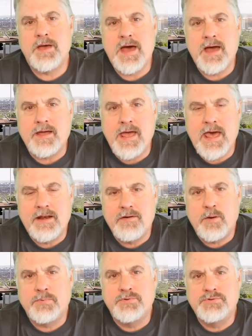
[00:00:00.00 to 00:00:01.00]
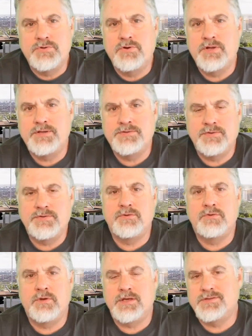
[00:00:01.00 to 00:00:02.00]
back, I had an opportunity to
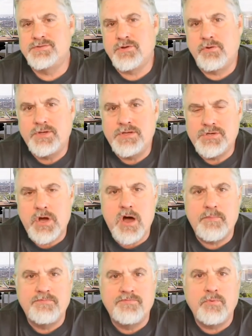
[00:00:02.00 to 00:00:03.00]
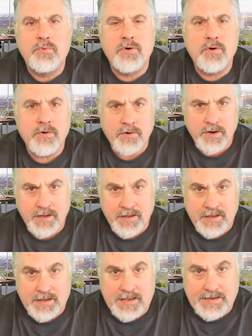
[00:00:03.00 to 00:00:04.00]
do a consulting job for
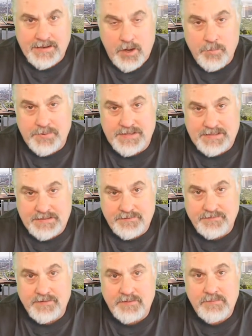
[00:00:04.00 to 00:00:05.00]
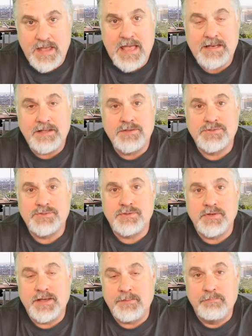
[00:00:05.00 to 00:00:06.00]
a company that
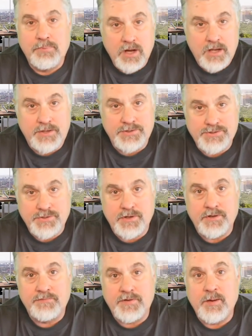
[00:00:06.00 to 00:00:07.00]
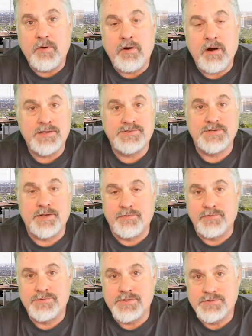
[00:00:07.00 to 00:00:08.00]
managed a bunch of MRI
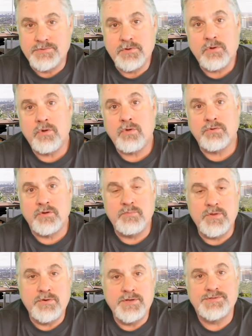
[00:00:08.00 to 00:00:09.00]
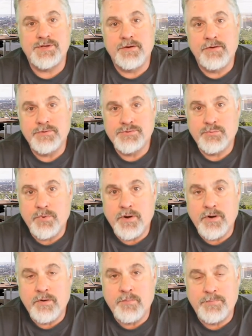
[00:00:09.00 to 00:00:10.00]
centers, these little community centers
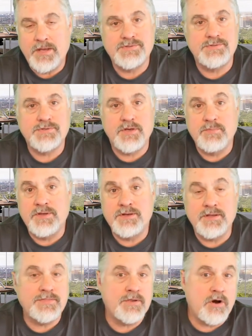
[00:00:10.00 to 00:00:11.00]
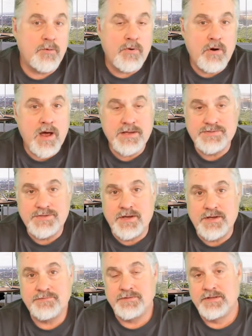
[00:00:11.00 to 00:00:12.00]
where patients come in to get their MRIs
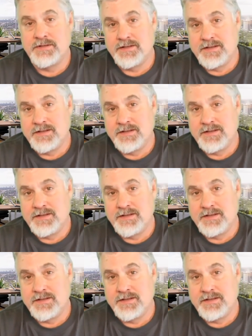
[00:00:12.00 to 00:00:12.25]
done.